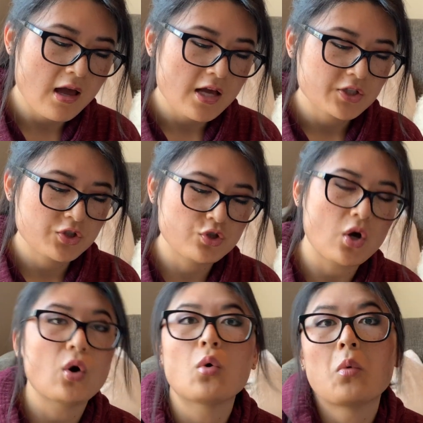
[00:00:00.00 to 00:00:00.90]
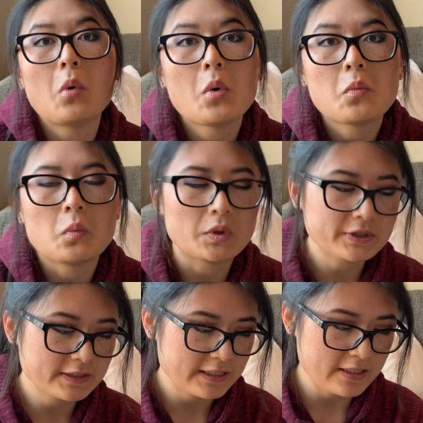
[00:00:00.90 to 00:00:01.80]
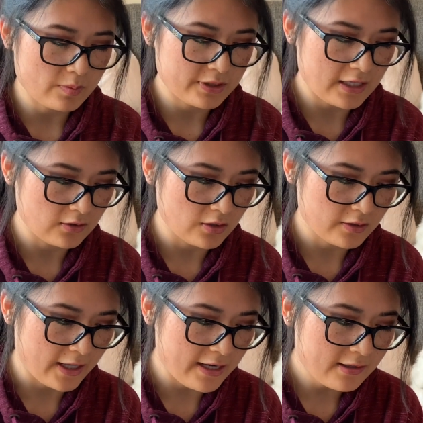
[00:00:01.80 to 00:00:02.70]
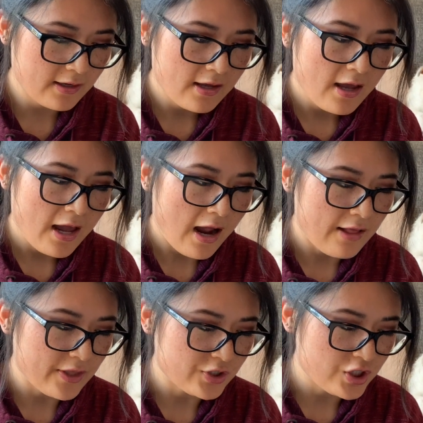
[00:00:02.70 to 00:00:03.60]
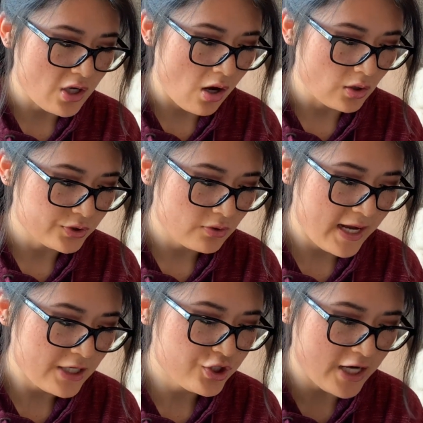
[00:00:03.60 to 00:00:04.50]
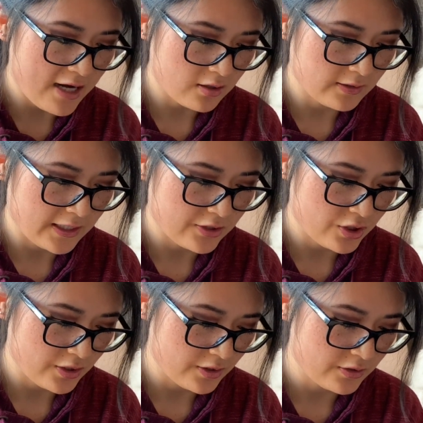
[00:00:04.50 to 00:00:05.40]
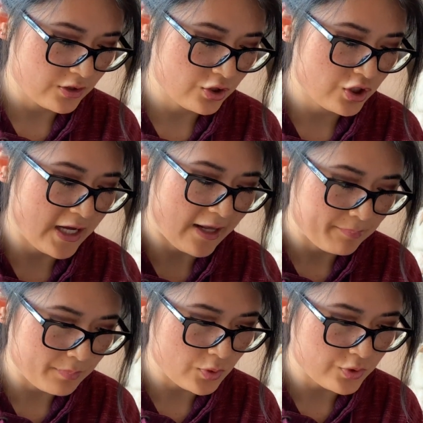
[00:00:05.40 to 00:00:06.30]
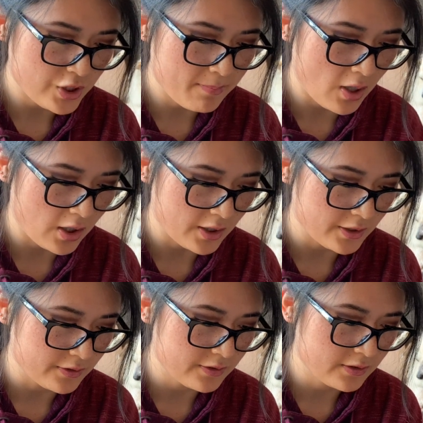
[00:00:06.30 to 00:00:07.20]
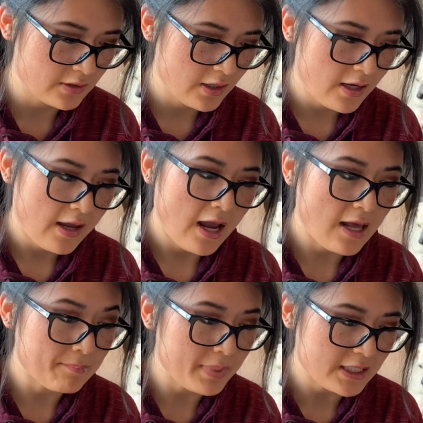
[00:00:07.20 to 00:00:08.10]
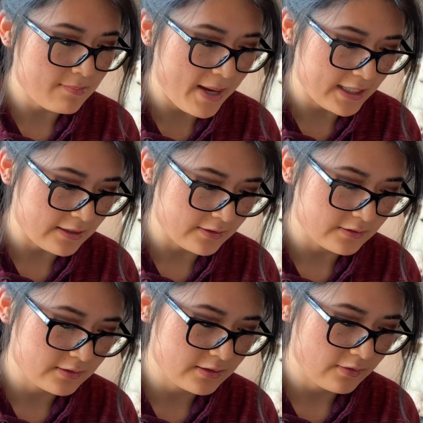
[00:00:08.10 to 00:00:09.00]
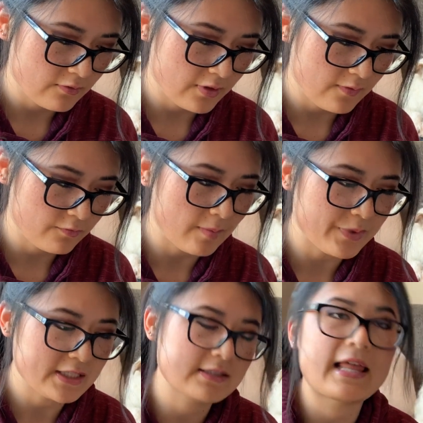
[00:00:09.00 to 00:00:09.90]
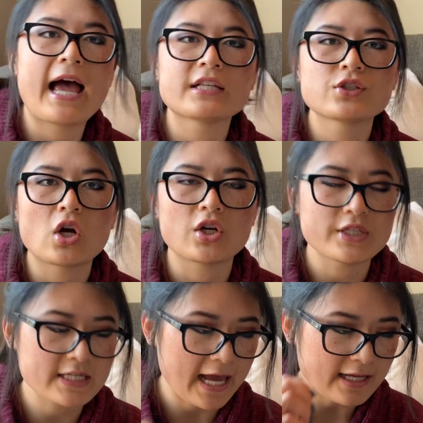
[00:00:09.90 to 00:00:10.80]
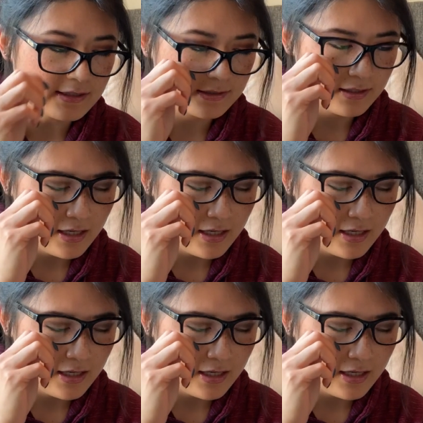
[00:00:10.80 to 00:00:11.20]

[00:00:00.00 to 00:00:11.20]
So we'll see what they look like. And then she also had jack-o'-lanterns. She had bougie bars and Bitty Betties from this last RTS.